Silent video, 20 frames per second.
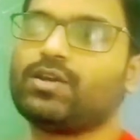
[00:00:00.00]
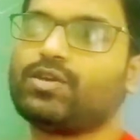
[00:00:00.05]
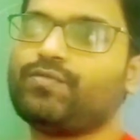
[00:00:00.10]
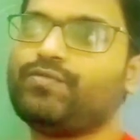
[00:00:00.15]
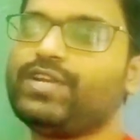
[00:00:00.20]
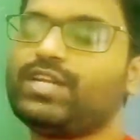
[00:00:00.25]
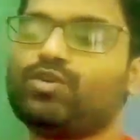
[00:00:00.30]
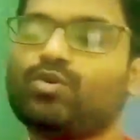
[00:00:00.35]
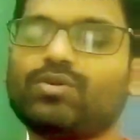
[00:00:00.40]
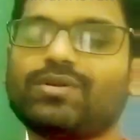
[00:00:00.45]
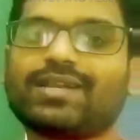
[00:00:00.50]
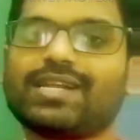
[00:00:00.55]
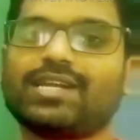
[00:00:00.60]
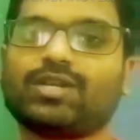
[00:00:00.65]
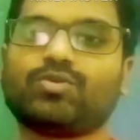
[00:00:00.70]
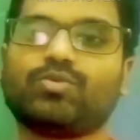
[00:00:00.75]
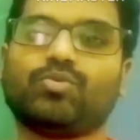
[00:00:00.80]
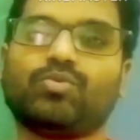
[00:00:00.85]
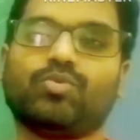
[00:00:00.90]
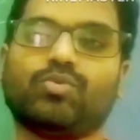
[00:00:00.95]
we don't
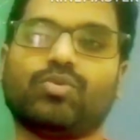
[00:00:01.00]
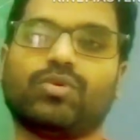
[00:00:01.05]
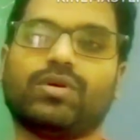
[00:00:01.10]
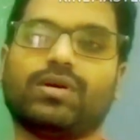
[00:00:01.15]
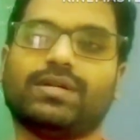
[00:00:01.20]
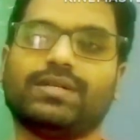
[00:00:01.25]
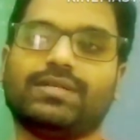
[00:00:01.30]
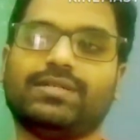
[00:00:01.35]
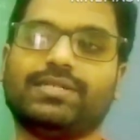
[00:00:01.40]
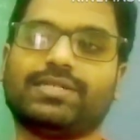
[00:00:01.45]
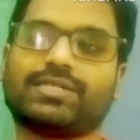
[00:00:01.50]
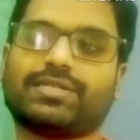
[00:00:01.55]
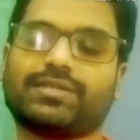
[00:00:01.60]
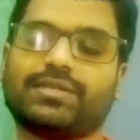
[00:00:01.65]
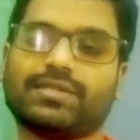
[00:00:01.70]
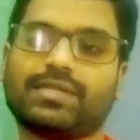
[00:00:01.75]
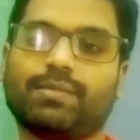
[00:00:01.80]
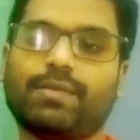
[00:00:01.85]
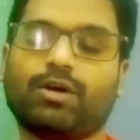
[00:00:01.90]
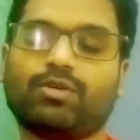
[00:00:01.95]
need to
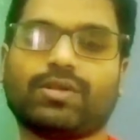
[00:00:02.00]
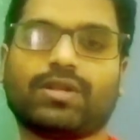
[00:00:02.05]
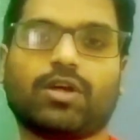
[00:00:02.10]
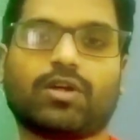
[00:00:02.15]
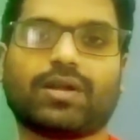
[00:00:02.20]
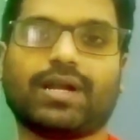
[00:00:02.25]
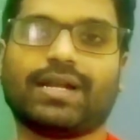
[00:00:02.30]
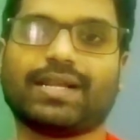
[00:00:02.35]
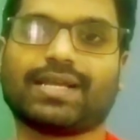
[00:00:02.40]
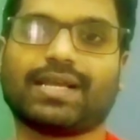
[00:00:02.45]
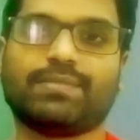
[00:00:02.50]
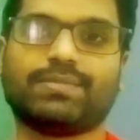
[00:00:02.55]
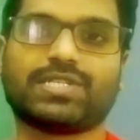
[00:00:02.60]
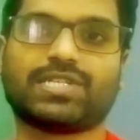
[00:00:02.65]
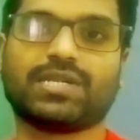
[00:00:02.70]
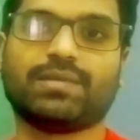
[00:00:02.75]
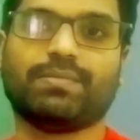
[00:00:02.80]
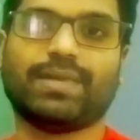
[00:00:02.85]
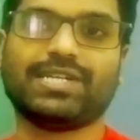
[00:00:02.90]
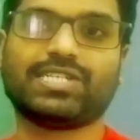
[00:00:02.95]
discuss about inorganic
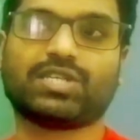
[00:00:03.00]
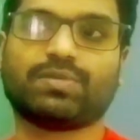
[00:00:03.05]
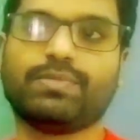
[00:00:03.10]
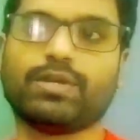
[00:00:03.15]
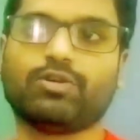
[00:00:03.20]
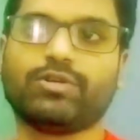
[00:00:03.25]
chemistry much,